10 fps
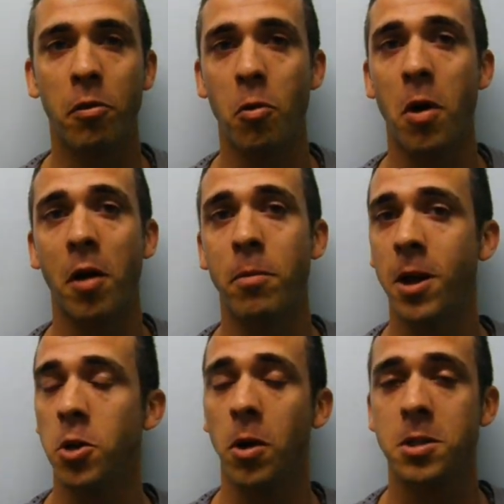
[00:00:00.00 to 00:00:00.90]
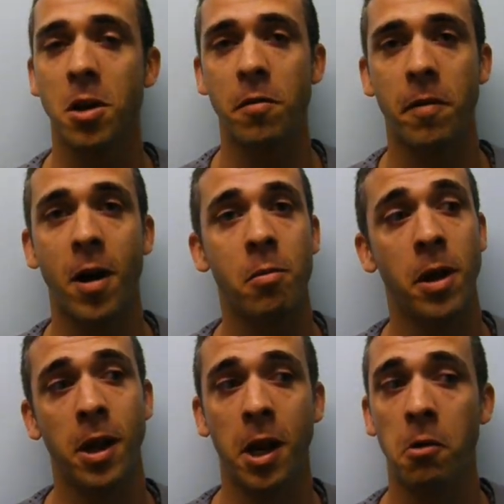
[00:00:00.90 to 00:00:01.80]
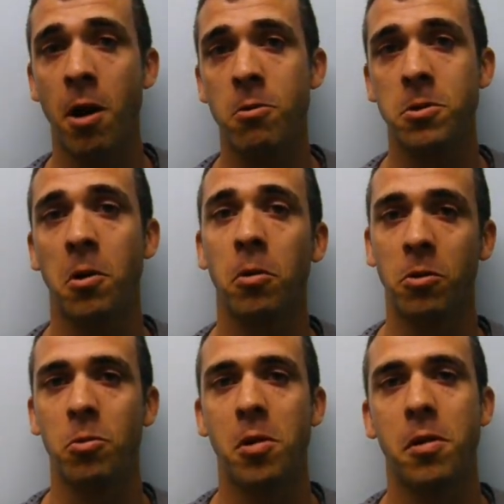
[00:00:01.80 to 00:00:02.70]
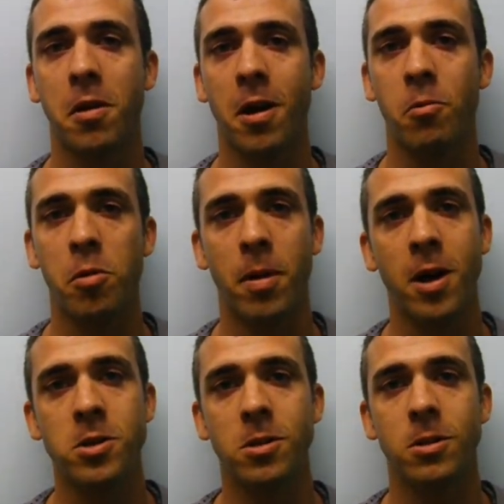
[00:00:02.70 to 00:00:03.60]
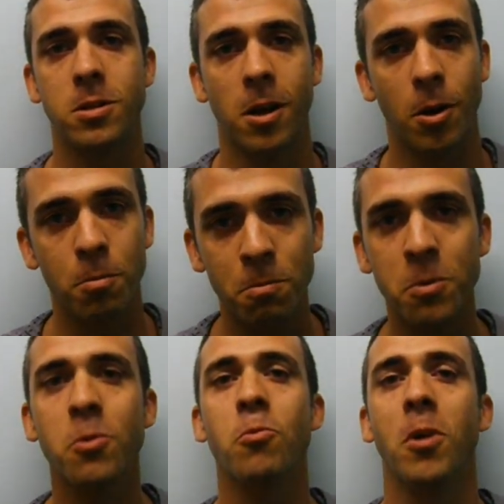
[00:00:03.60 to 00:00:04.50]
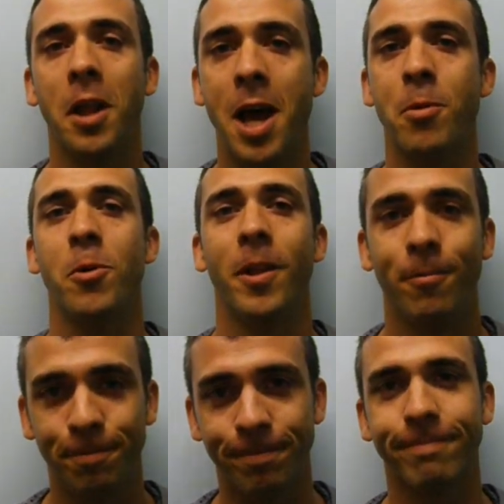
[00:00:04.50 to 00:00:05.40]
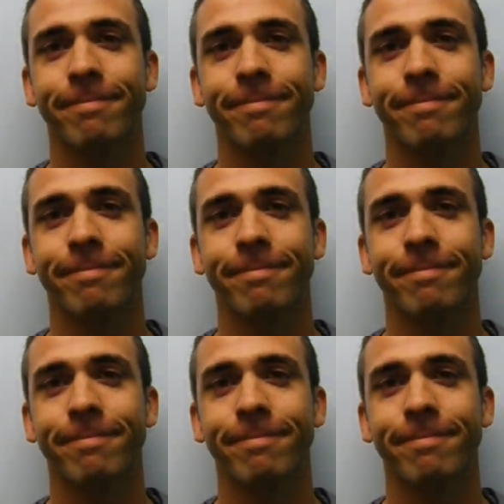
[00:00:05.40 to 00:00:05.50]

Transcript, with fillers: through what I've been doing so far, I've been getting great results with, uh, with patients. So really happy with it.